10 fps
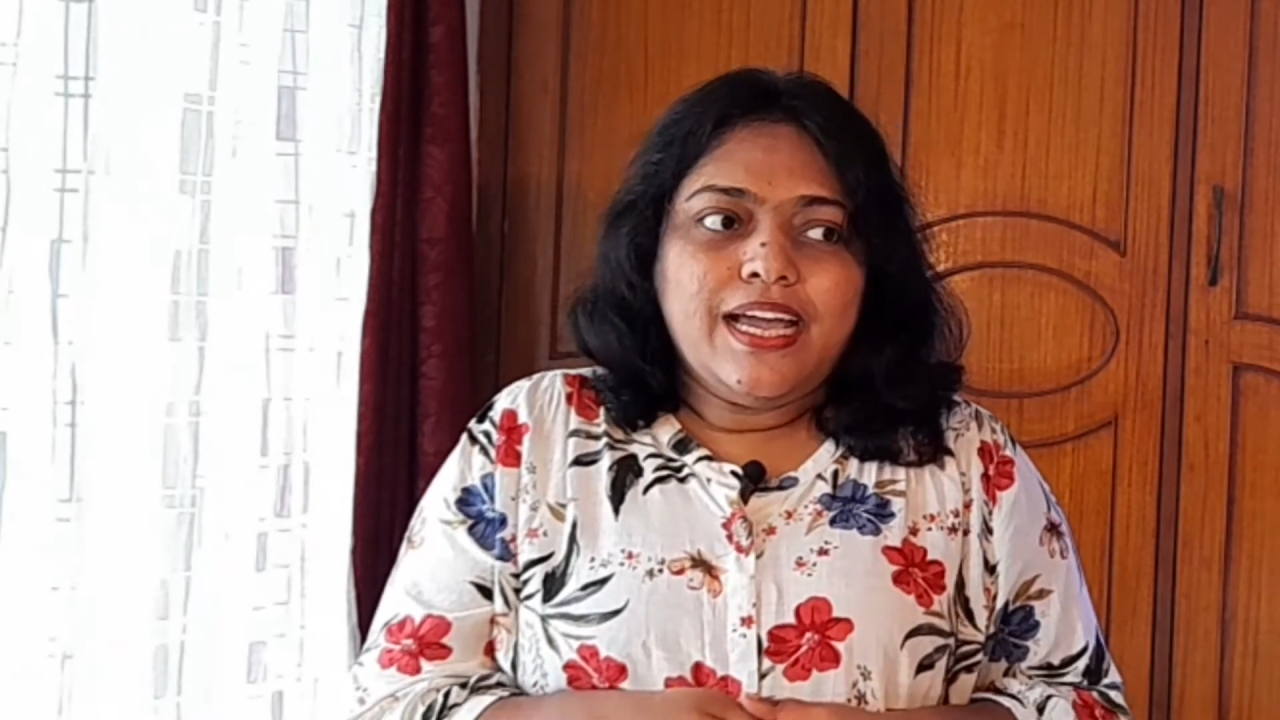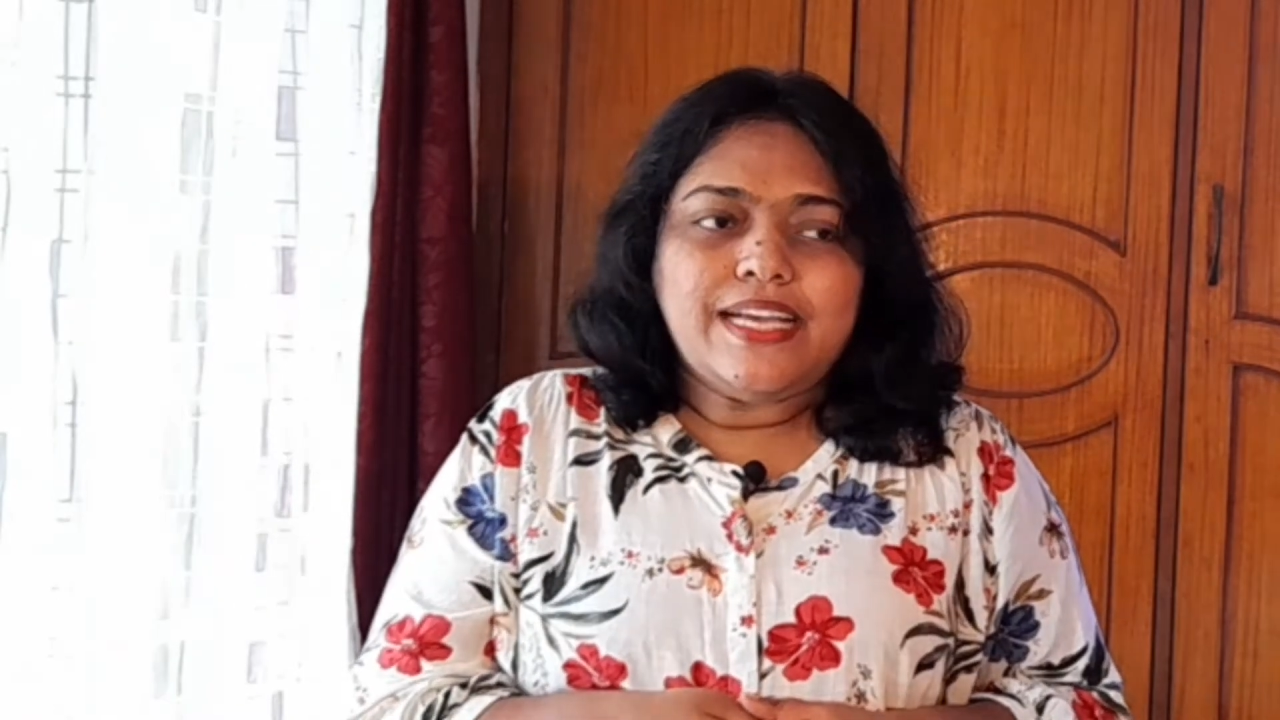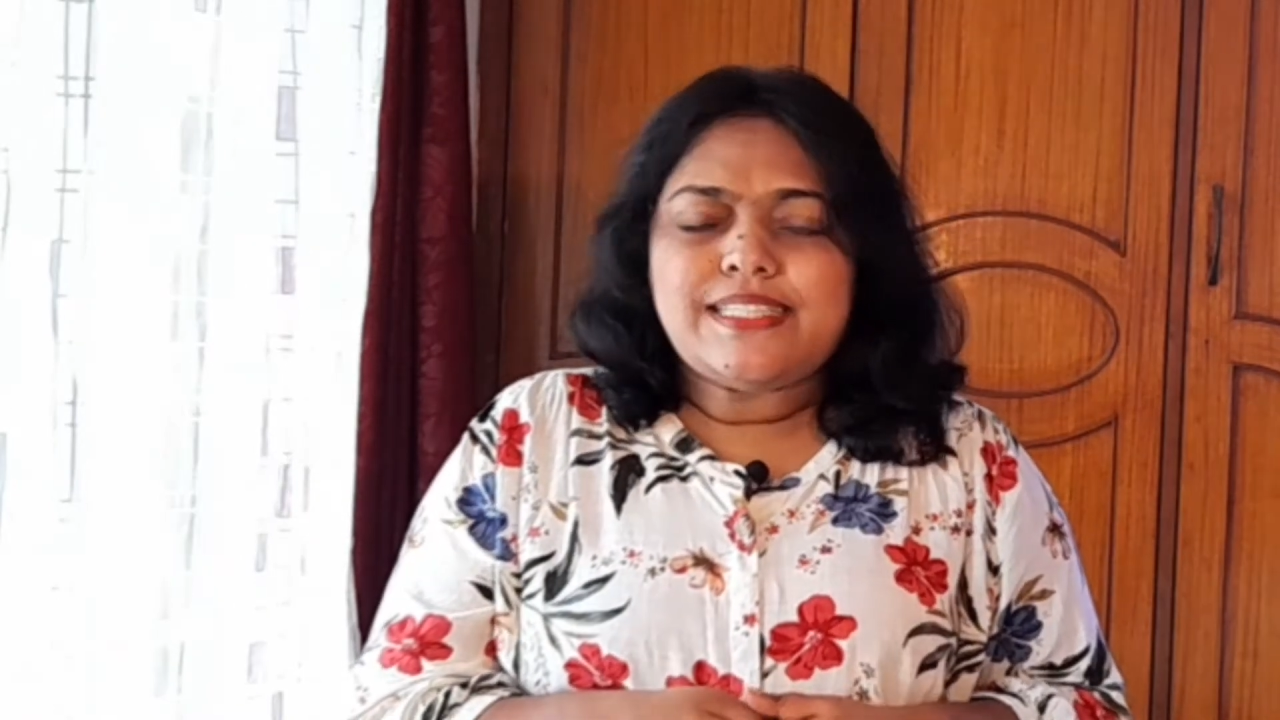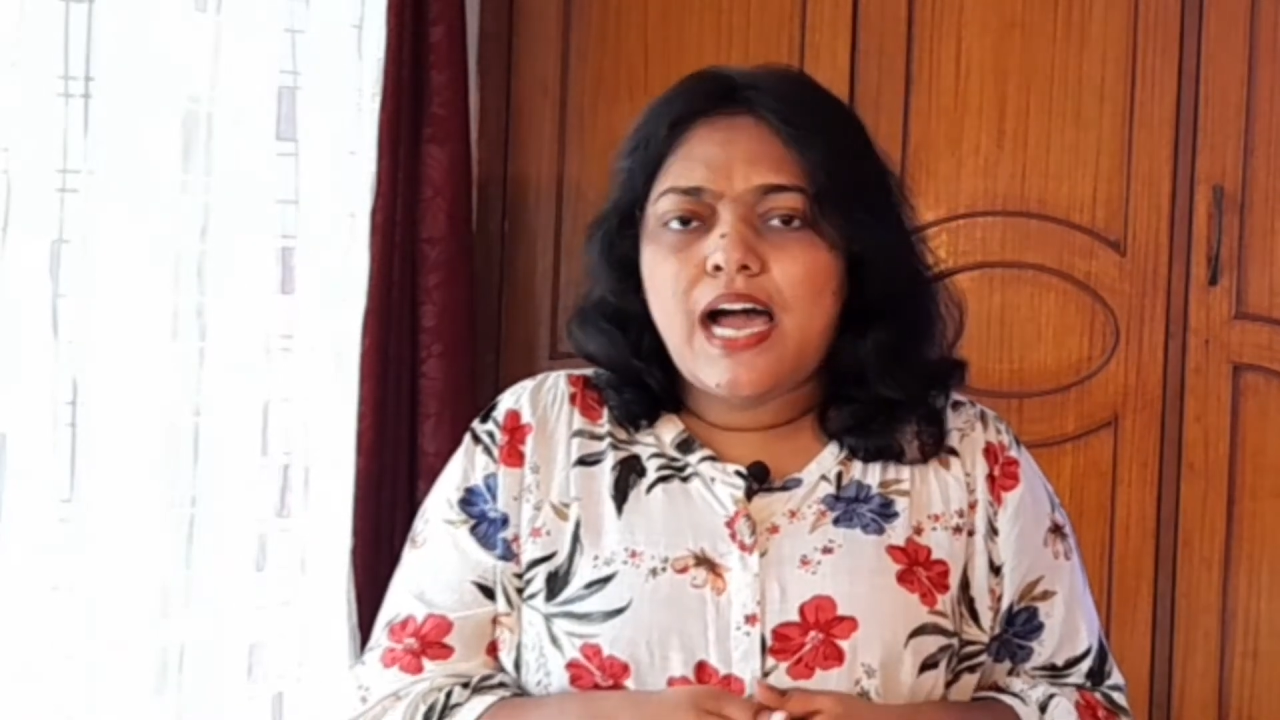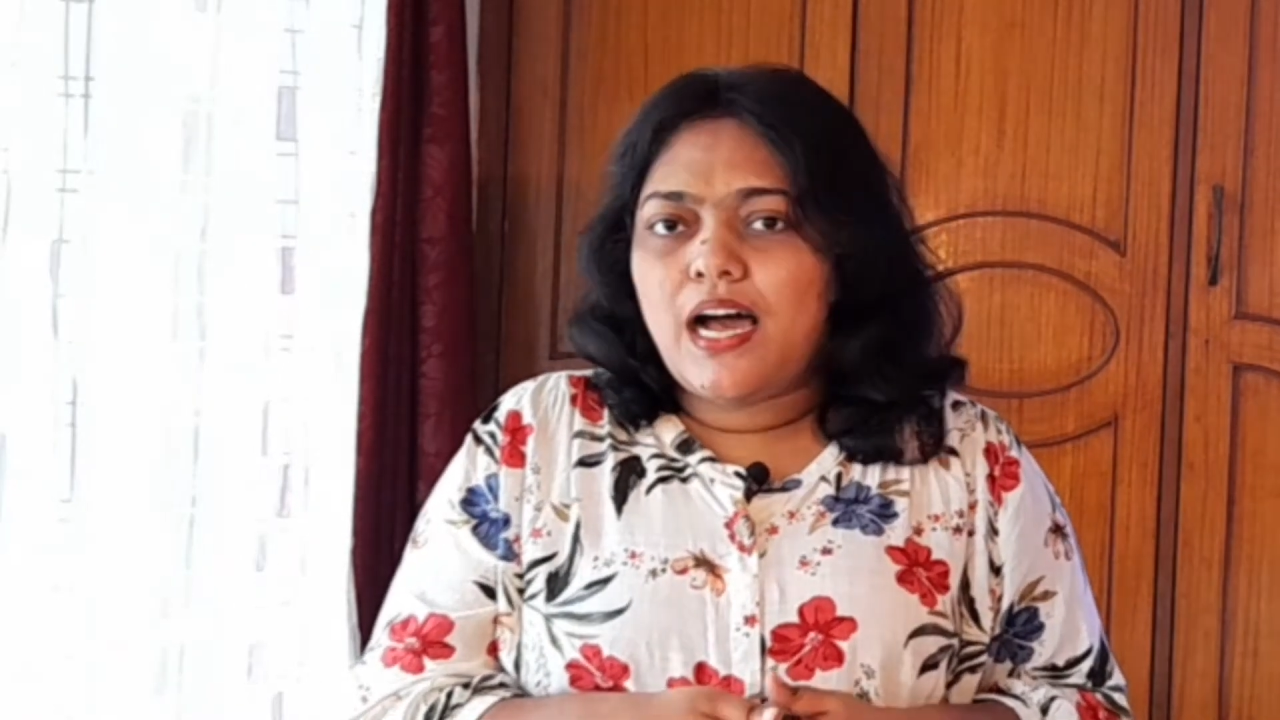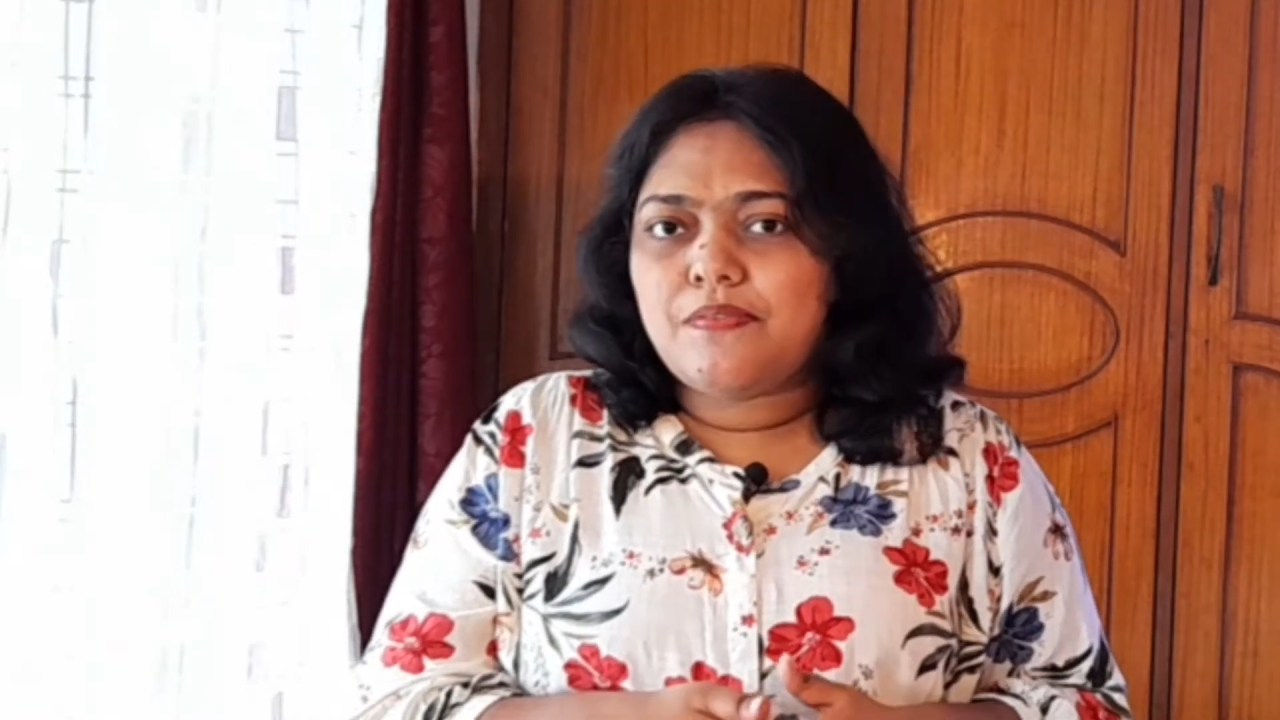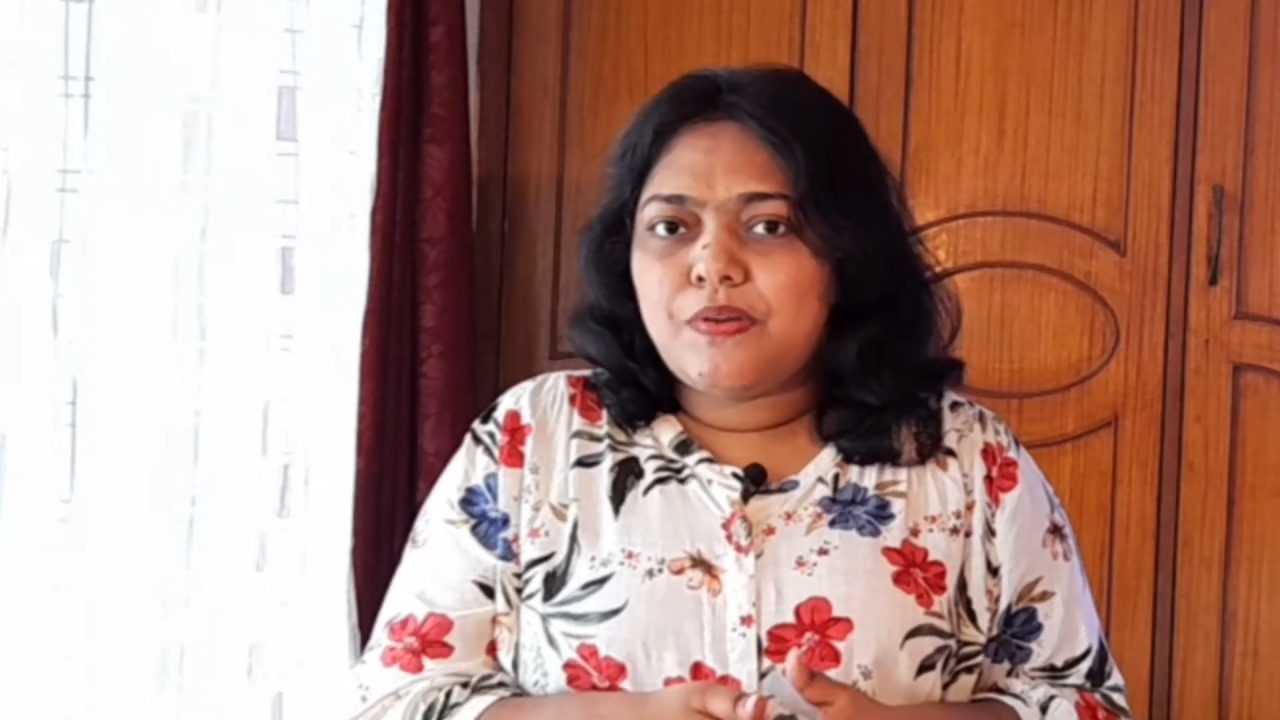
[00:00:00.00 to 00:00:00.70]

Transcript: It's hard